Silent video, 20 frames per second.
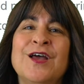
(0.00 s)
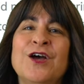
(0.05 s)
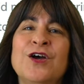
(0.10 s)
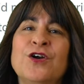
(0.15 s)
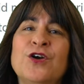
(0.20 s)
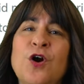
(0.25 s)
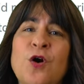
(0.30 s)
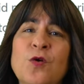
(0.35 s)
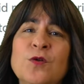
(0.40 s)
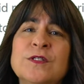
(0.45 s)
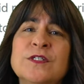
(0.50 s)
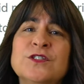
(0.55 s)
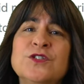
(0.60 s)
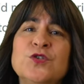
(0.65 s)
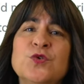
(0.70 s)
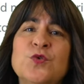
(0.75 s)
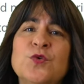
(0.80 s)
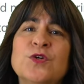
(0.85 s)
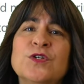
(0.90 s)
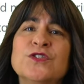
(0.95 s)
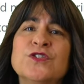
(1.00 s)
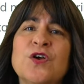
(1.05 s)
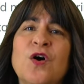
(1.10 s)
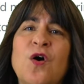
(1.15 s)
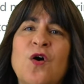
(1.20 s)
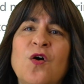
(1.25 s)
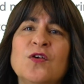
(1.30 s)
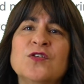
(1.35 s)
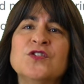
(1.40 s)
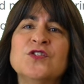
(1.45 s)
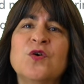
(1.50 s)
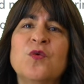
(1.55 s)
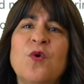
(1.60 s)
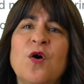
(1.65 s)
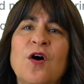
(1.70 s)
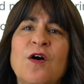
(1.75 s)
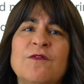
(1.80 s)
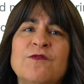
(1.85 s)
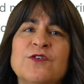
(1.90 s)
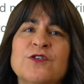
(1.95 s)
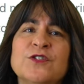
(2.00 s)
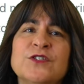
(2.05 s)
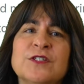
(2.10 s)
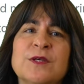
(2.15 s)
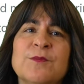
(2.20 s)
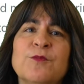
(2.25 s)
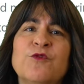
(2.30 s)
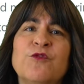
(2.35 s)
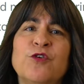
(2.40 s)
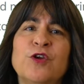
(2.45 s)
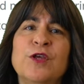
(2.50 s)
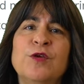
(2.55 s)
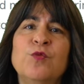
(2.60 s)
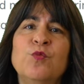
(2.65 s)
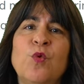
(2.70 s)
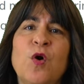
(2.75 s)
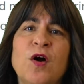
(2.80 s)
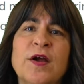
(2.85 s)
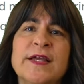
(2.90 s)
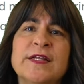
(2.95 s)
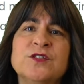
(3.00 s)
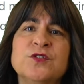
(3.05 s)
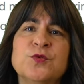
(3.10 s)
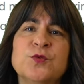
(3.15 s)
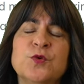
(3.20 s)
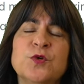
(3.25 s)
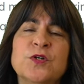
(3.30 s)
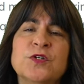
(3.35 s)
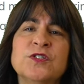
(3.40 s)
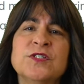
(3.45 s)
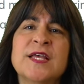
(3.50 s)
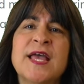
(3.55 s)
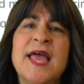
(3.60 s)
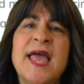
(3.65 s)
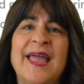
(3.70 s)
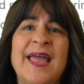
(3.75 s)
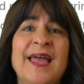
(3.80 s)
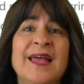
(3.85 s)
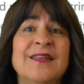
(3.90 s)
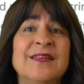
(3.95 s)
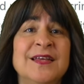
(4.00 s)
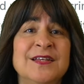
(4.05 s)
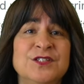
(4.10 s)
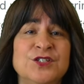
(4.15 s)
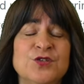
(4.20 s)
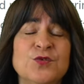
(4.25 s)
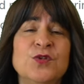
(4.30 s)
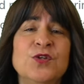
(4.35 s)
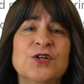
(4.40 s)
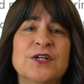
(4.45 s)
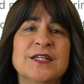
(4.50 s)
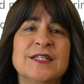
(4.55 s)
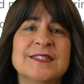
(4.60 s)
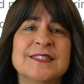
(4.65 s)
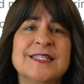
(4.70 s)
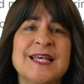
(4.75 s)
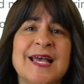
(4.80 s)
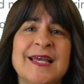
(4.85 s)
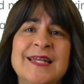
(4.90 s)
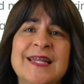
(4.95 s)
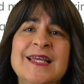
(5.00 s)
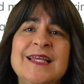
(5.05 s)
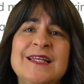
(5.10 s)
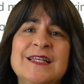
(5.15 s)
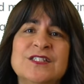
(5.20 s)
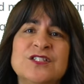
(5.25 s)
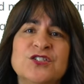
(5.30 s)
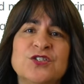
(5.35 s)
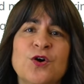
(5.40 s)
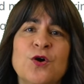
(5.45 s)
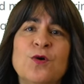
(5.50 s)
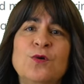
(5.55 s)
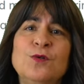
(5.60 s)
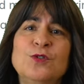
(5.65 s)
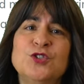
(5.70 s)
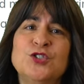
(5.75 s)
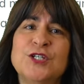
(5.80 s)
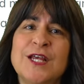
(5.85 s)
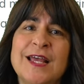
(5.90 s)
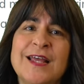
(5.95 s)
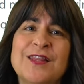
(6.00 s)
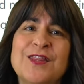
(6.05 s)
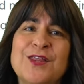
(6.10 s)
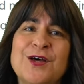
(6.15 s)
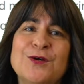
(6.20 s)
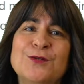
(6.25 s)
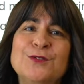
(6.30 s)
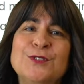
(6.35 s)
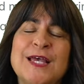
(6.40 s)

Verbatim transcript: Golden Tours also offers some free walking tours, and they do look exciting, so check those